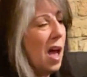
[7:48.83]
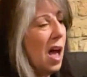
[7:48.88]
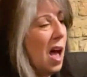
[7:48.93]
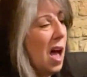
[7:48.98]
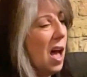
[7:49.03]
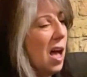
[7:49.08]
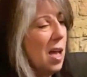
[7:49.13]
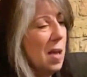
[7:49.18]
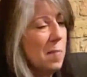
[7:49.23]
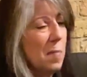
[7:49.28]

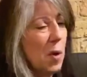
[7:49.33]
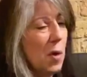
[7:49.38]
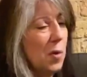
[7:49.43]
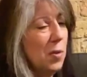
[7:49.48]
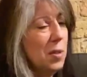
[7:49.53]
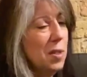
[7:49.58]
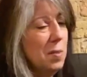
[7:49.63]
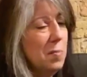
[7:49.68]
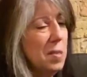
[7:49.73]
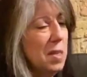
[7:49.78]
um,
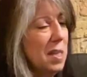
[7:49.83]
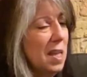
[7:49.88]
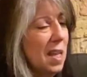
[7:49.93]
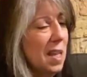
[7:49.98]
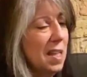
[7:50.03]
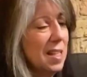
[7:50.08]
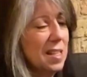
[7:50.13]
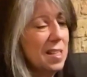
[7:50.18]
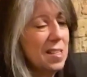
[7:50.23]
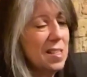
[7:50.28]
only
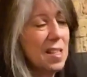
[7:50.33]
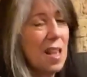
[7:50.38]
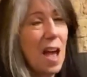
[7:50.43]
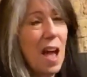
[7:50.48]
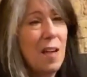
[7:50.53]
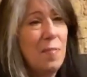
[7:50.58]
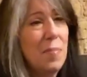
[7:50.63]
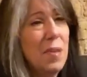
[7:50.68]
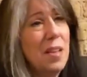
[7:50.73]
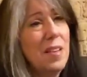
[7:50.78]
because
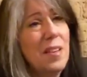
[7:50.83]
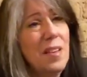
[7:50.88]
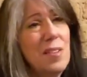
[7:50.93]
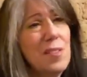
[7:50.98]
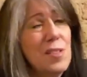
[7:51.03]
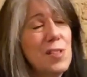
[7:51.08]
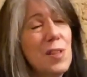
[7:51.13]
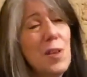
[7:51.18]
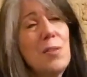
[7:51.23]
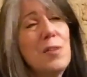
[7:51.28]
I've been
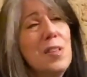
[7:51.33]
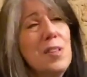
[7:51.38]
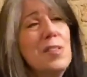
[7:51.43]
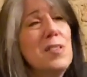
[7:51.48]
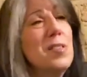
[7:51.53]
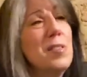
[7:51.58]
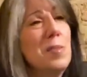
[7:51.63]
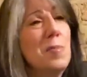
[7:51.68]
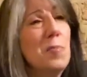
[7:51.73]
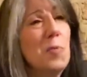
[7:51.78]
so
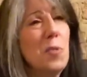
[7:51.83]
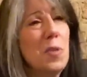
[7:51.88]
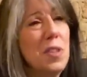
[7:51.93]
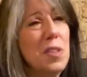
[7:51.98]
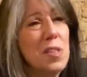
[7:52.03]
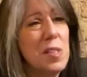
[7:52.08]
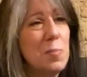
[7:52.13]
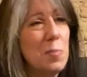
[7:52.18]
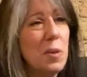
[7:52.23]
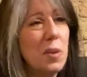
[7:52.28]
consumed with
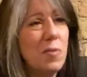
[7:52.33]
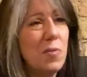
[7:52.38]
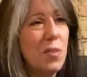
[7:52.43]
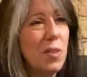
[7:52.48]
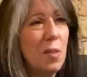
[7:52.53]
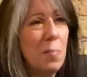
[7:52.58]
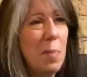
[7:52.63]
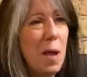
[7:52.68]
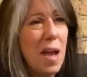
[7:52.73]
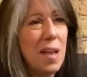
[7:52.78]
this book for the
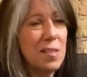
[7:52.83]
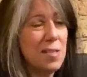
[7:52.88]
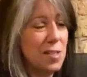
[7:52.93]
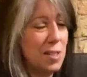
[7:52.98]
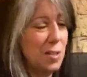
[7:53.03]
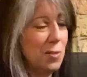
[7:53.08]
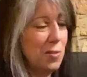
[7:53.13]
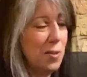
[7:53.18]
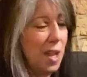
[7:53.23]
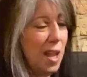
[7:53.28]
past
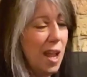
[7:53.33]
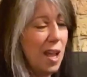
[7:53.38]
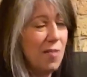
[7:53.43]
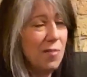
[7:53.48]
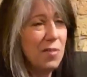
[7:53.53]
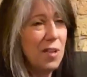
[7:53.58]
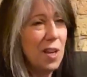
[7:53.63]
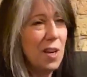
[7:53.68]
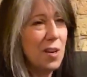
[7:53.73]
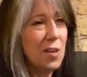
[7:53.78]
two and a half
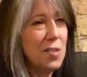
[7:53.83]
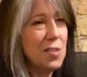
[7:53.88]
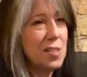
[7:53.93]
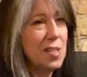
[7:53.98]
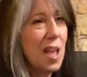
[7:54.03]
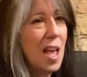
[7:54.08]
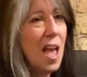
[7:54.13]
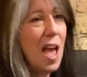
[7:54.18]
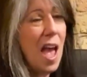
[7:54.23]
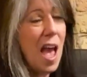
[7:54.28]
years,
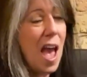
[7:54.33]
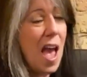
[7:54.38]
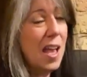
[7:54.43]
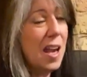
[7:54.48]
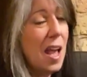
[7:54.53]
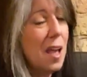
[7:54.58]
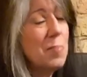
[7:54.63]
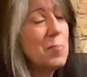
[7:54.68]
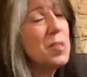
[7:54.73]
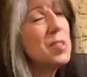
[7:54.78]
and
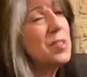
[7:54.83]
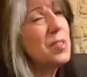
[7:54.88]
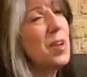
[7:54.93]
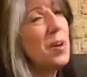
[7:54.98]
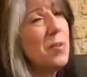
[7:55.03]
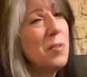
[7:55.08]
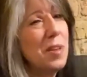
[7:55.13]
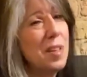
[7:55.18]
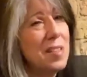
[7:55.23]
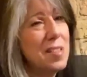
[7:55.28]
I'm
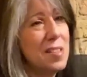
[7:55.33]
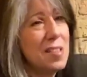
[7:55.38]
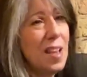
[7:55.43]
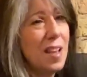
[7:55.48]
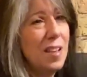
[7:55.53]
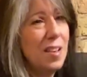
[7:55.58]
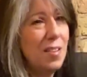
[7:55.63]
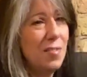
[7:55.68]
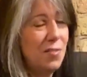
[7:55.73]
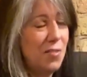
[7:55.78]
so
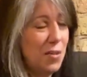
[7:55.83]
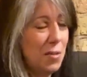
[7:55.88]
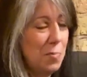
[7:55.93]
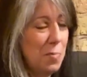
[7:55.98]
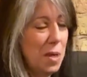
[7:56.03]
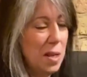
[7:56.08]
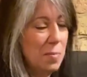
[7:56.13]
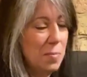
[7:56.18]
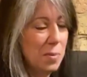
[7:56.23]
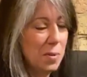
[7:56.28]
excited for
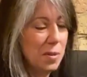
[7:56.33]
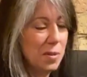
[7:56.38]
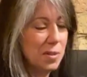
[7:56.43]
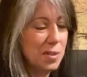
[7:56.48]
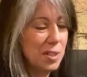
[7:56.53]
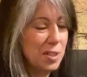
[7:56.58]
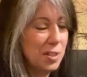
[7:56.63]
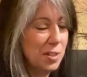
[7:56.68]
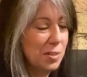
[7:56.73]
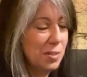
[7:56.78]
people
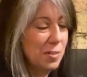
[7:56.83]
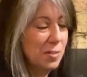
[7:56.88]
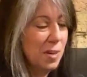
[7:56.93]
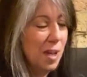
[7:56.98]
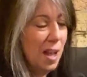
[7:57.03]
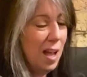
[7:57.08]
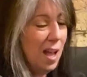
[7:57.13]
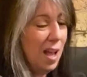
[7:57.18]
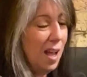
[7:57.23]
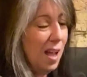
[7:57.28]
to
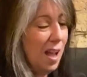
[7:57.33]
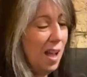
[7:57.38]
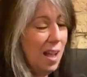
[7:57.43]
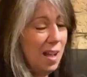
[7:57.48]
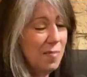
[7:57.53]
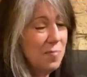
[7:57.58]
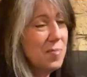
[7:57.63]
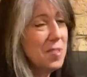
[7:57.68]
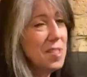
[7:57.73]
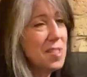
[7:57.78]
uh,
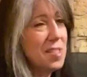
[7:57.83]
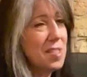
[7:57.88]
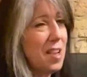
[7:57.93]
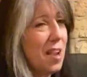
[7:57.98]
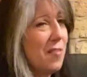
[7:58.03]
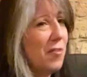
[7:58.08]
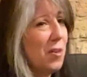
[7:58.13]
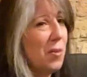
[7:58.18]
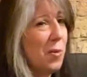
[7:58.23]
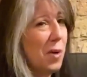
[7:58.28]

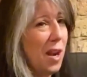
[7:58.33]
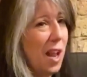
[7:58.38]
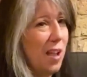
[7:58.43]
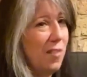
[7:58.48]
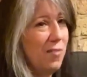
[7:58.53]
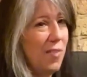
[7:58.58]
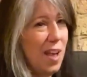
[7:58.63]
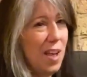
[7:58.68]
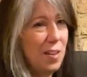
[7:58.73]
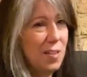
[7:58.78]
discover what I
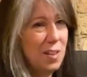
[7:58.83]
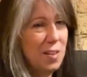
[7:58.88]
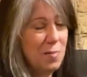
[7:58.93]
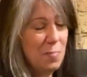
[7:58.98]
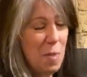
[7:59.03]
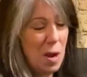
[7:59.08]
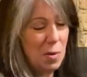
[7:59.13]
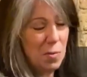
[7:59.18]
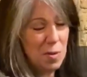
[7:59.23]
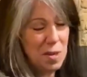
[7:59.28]
found in
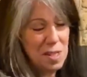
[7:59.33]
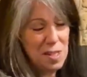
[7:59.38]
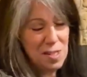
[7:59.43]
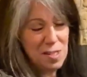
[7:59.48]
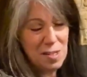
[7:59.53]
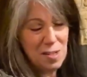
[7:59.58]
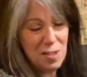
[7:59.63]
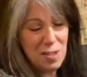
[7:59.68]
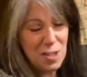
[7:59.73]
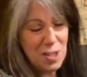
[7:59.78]
my
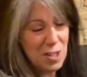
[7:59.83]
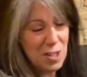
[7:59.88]
research.